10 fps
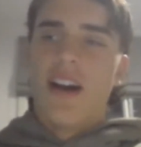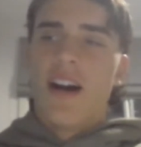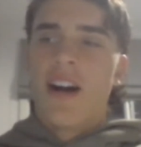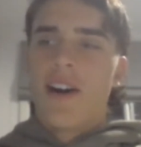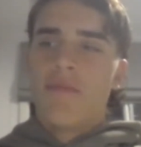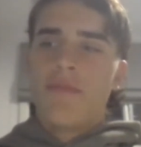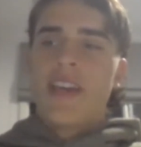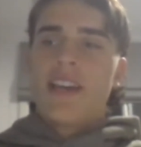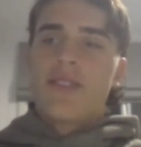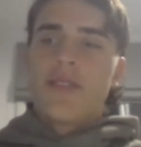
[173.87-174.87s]
um,
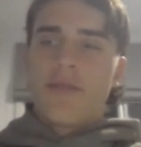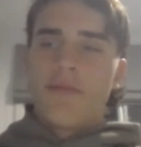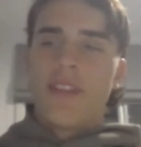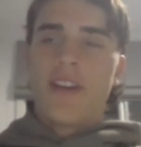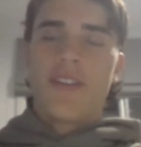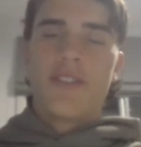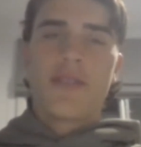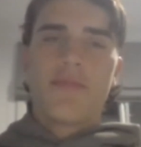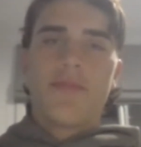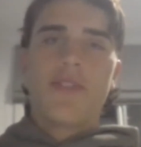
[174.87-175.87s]
yeah, sort of with those
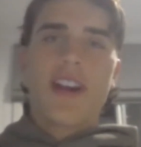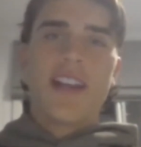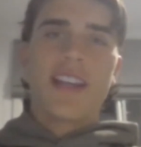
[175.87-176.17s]
training